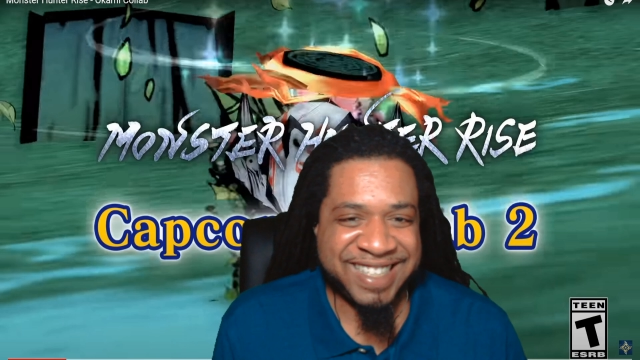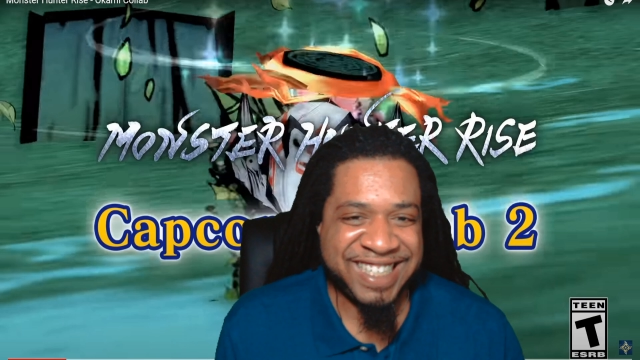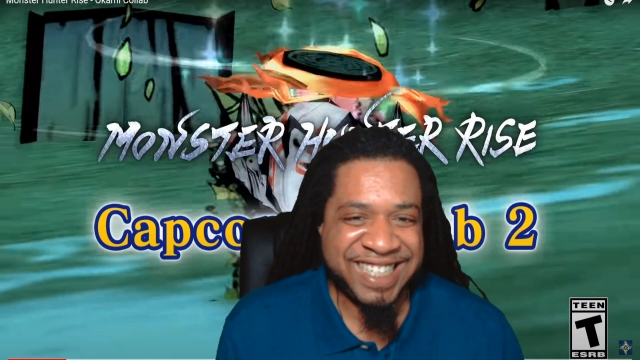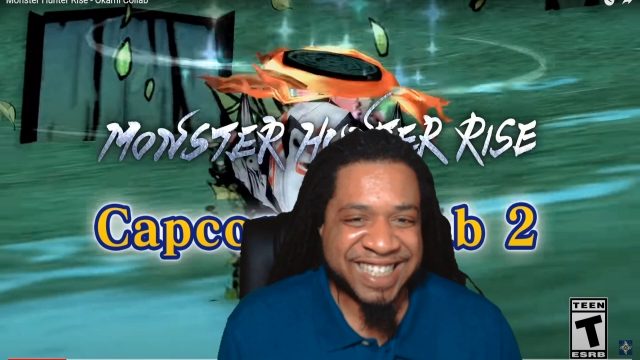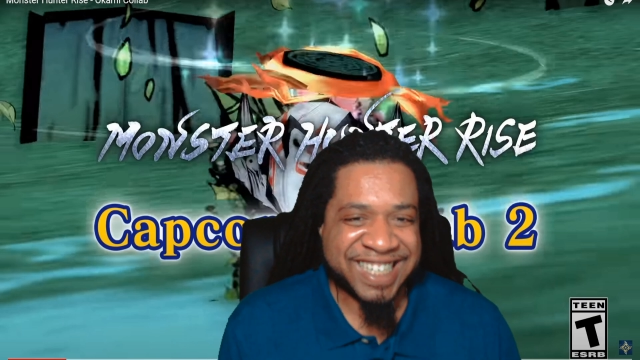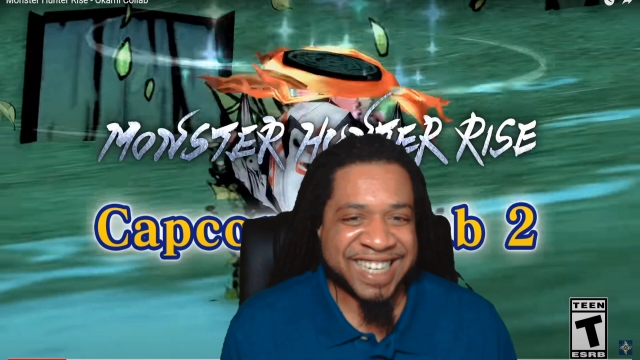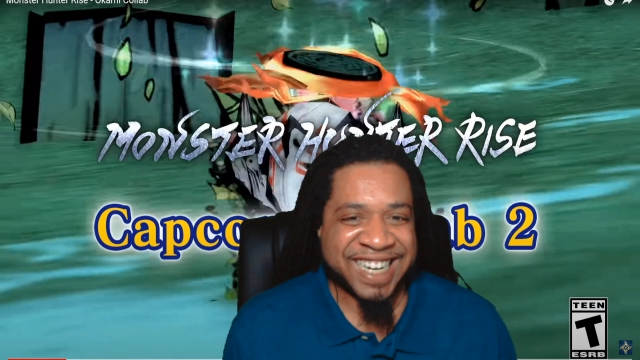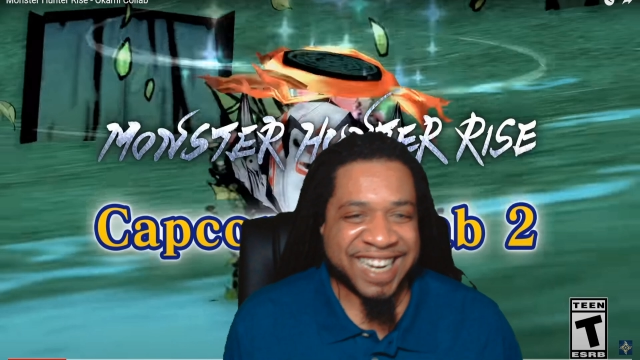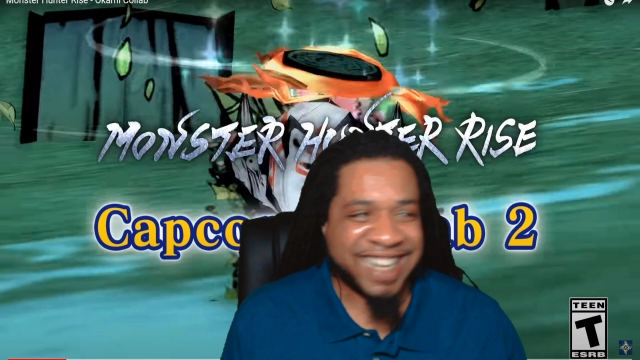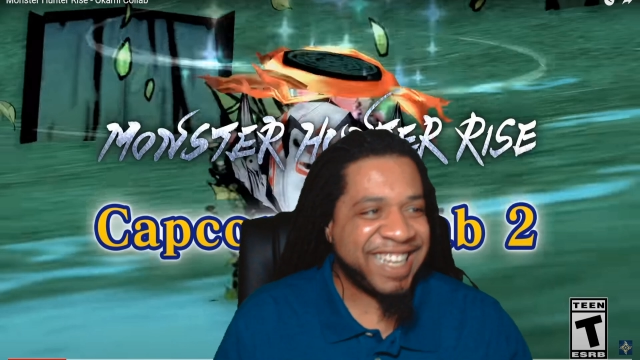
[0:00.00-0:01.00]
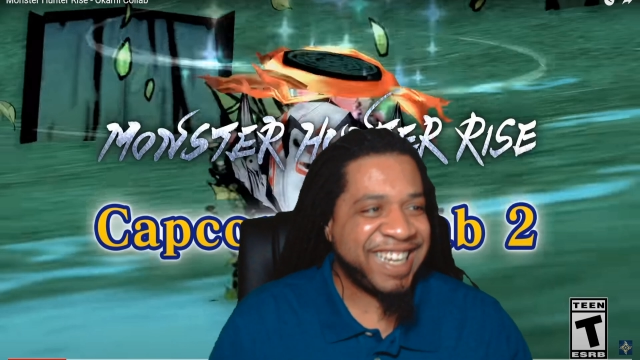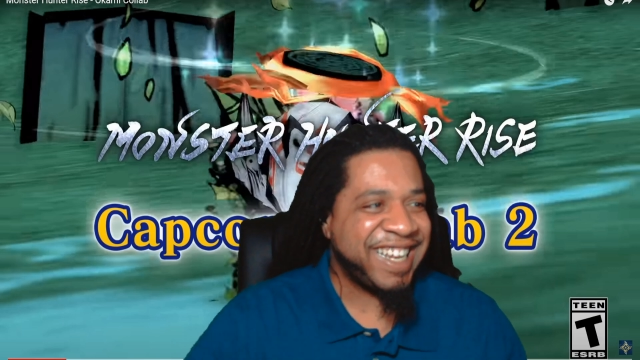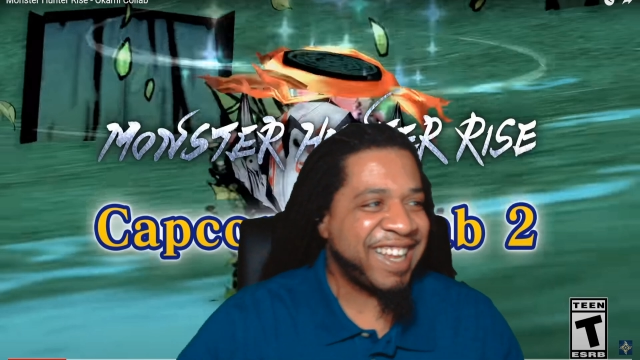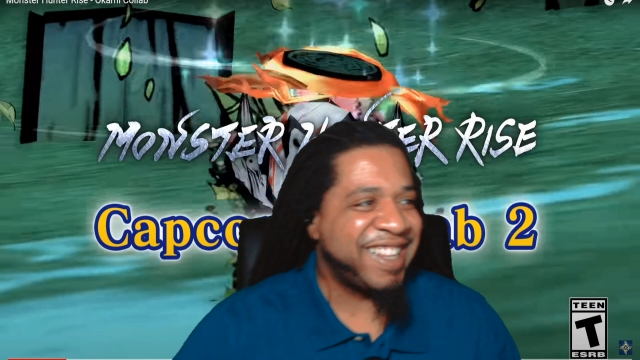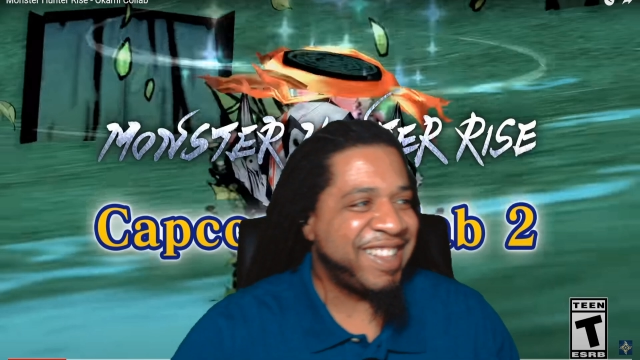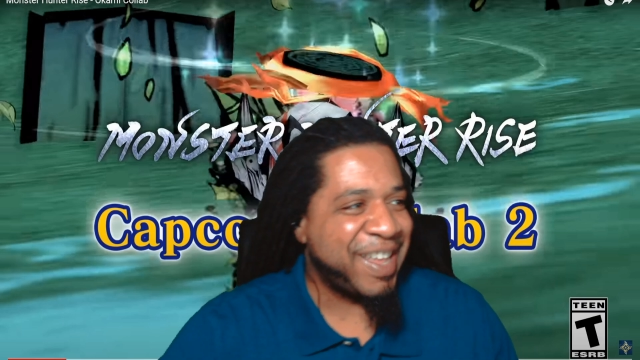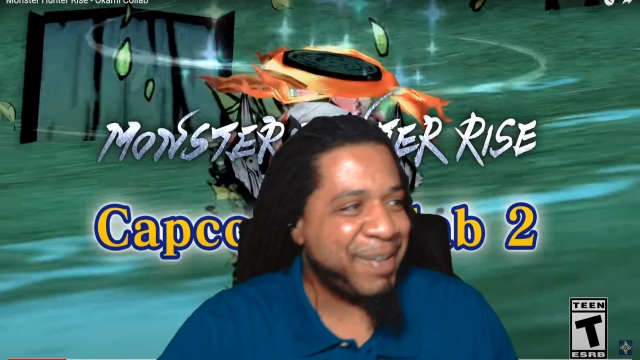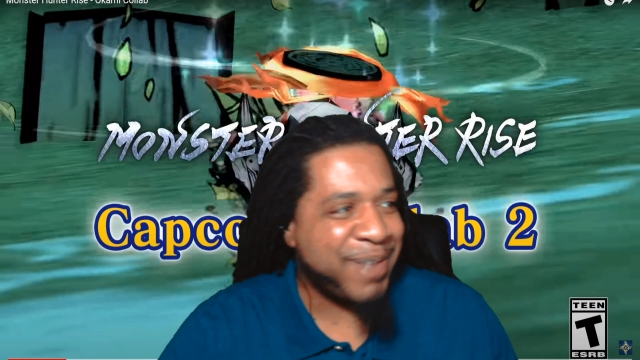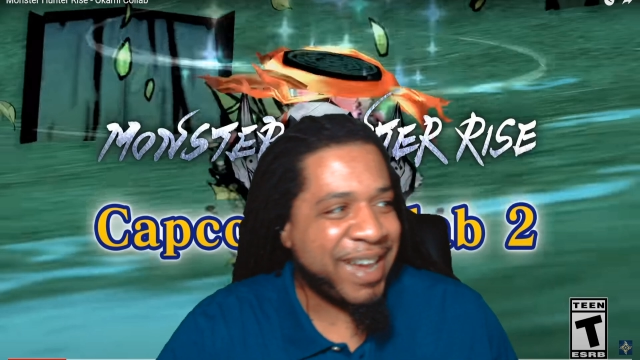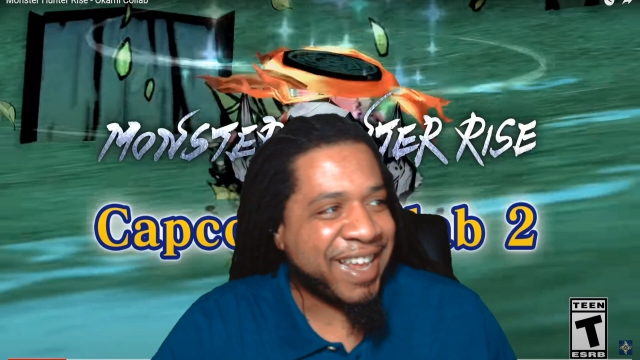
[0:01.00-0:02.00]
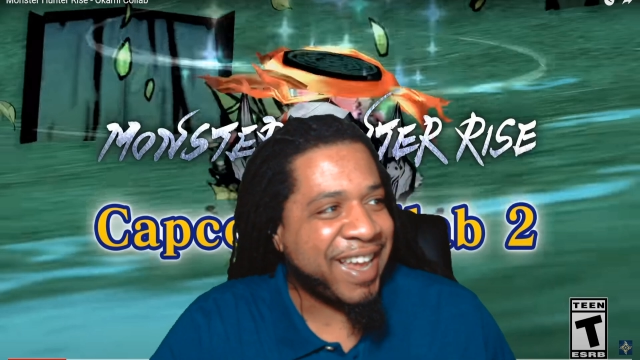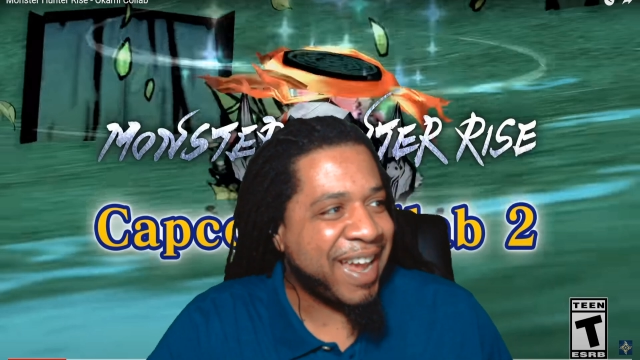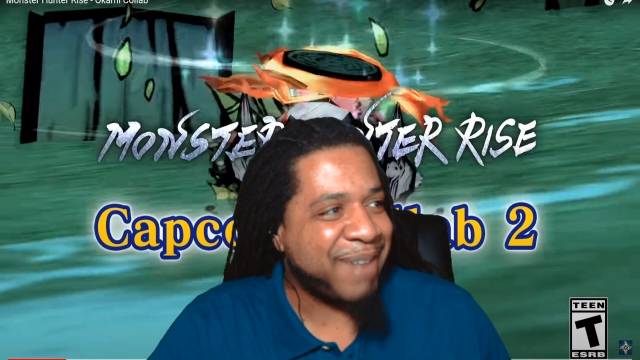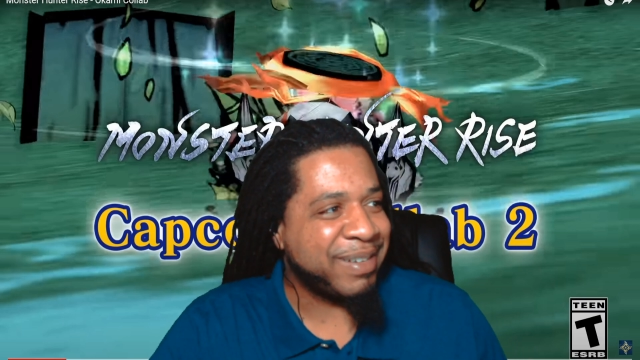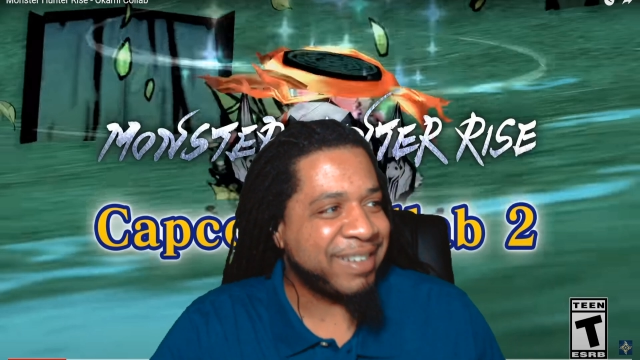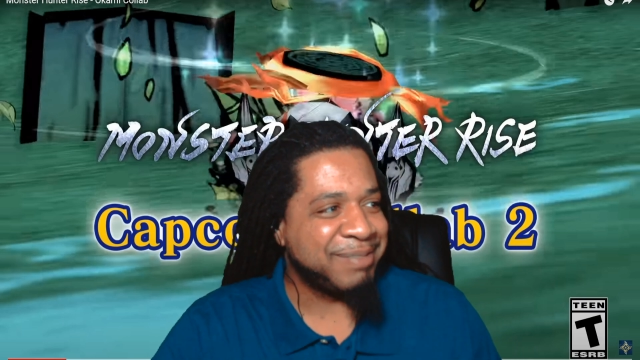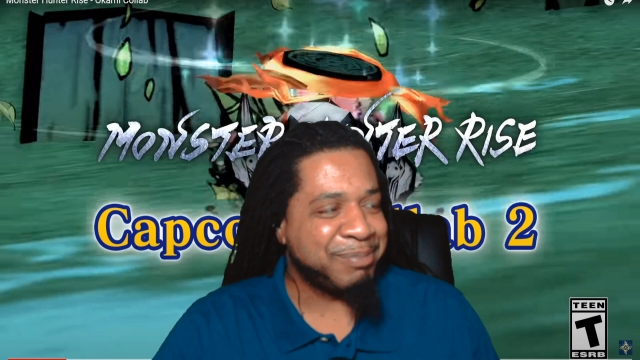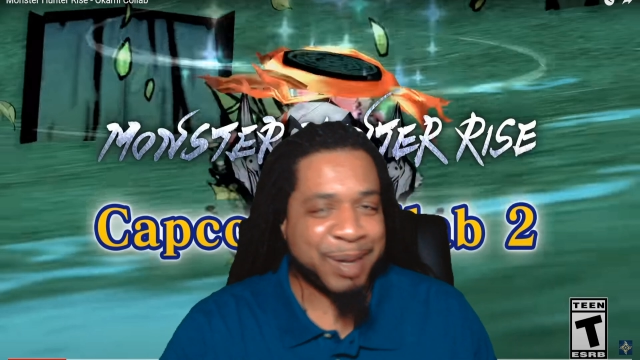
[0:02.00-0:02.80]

golly, they made it happen.